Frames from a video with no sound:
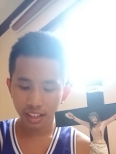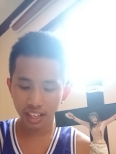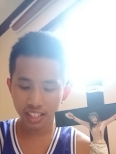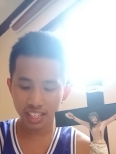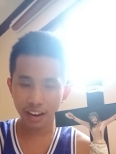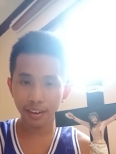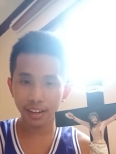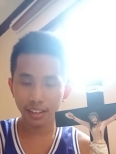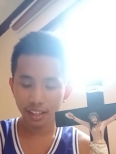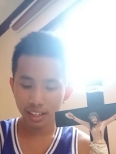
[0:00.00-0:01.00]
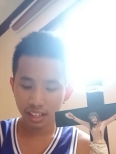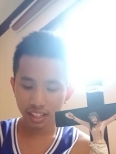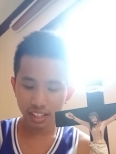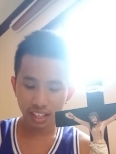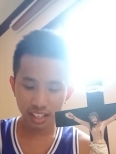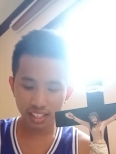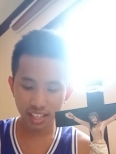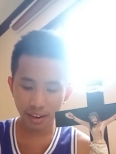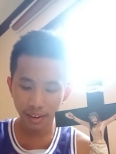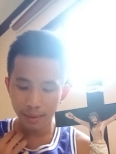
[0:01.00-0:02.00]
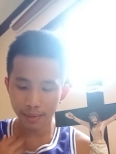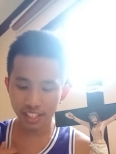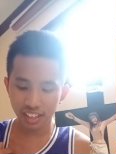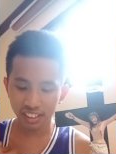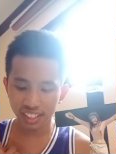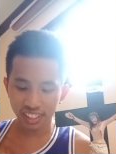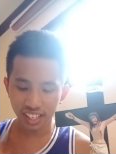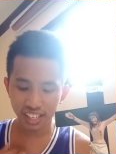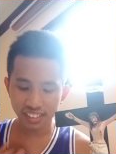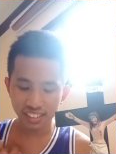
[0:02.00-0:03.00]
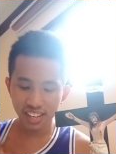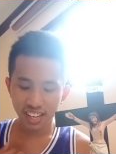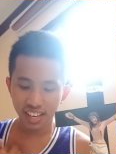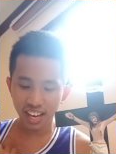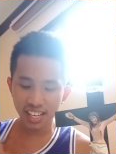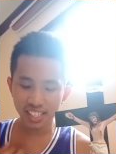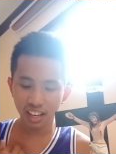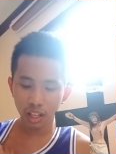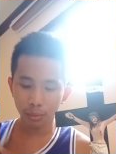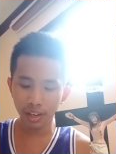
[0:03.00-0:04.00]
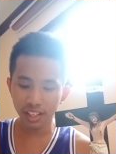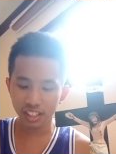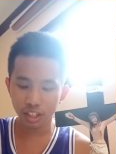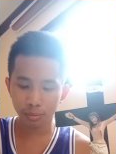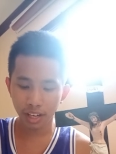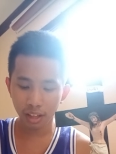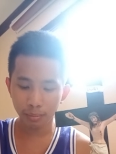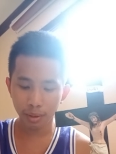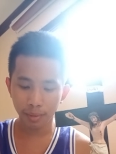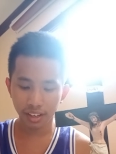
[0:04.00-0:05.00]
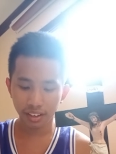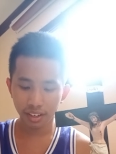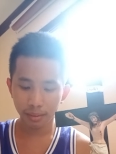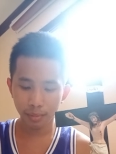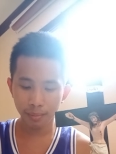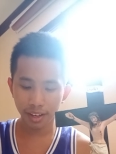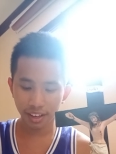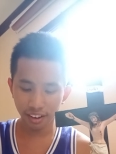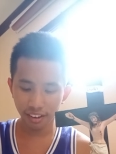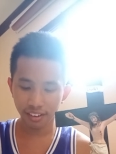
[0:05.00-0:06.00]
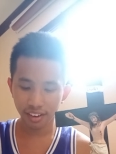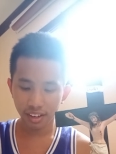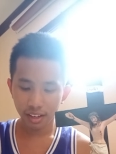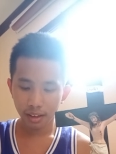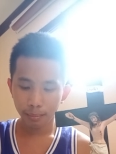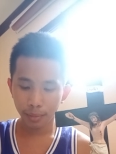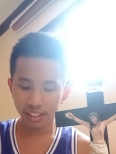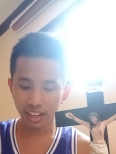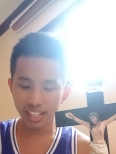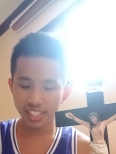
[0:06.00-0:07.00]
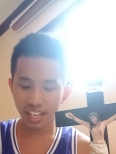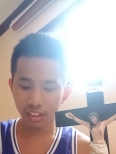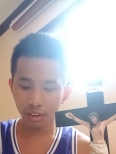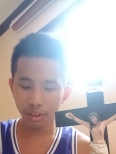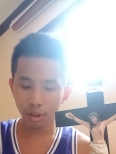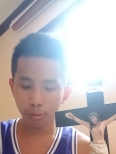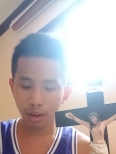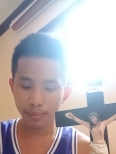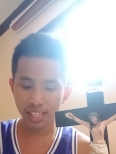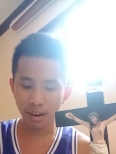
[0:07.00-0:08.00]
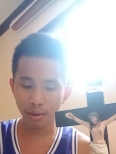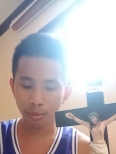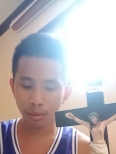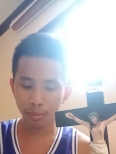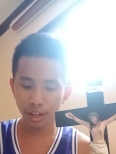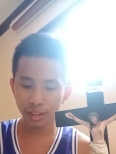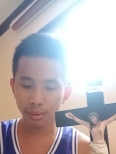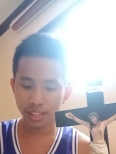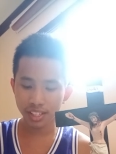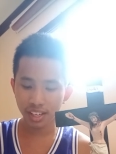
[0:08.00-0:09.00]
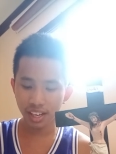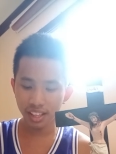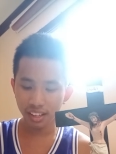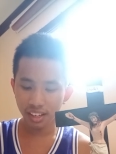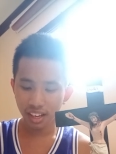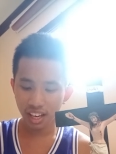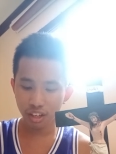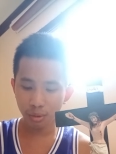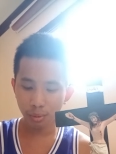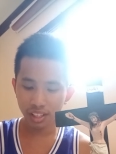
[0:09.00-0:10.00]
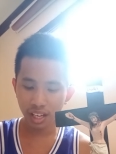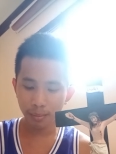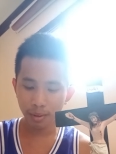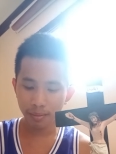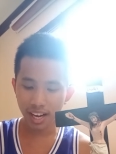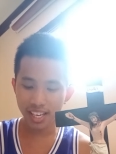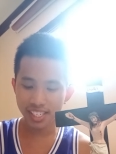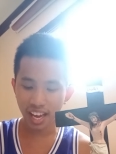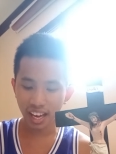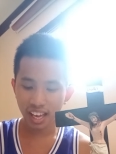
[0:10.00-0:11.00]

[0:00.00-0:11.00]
Can Sarah have a child at 90? He asked God, why not Ishmael be my heir? But God said, no, your wife Sarah will bear you a son, and you will name him Isaac.